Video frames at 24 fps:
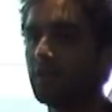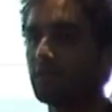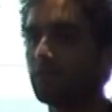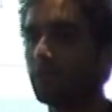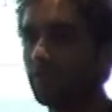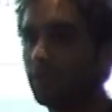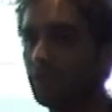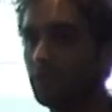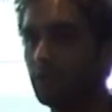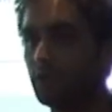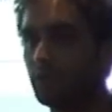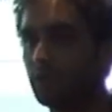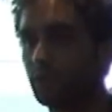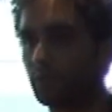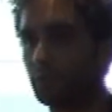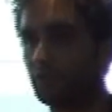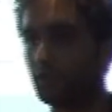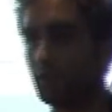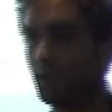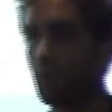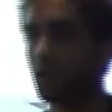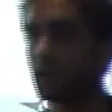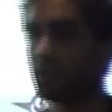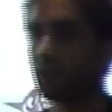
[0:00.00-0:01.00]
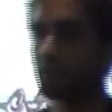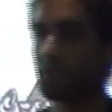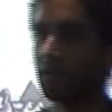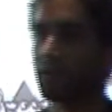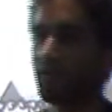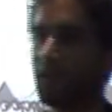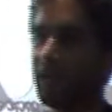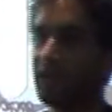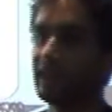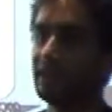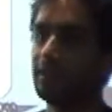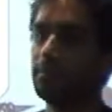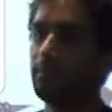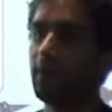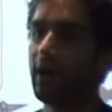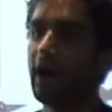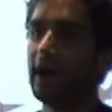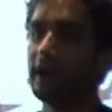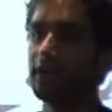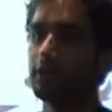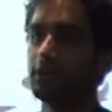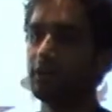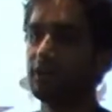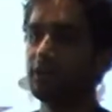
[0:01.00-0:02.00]
reviews resource provided
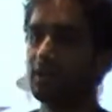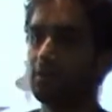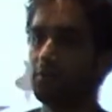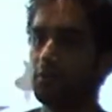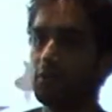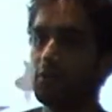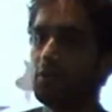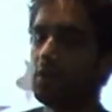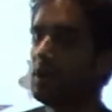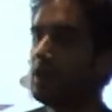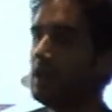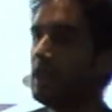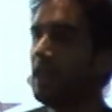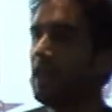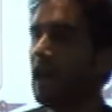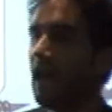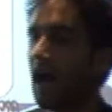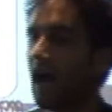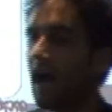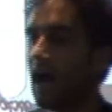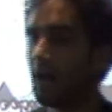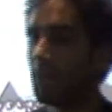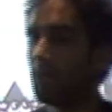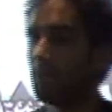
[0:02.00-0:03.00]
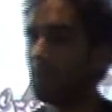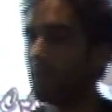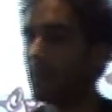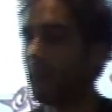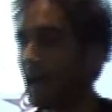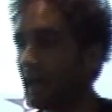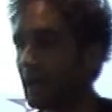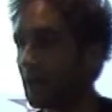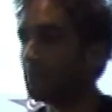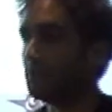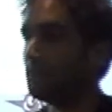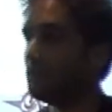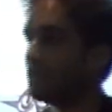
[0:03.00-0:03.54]
by Crucible. And I'm